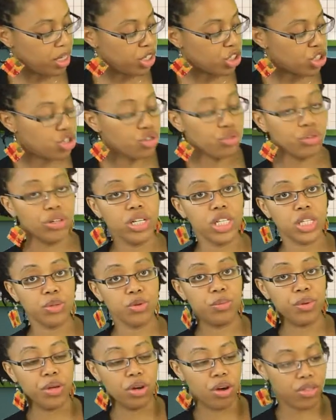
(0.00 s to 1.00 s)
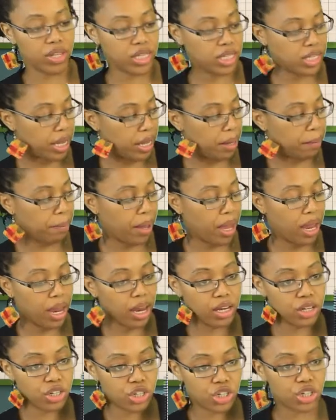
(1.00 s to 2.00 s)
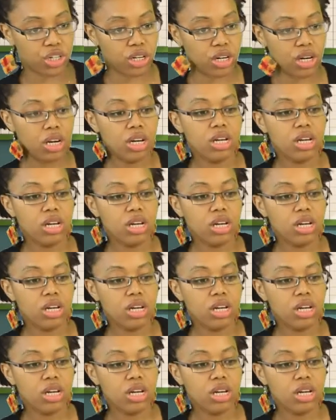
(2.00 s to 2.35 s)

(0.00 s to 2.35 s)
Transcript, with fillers: entries will be on the same page.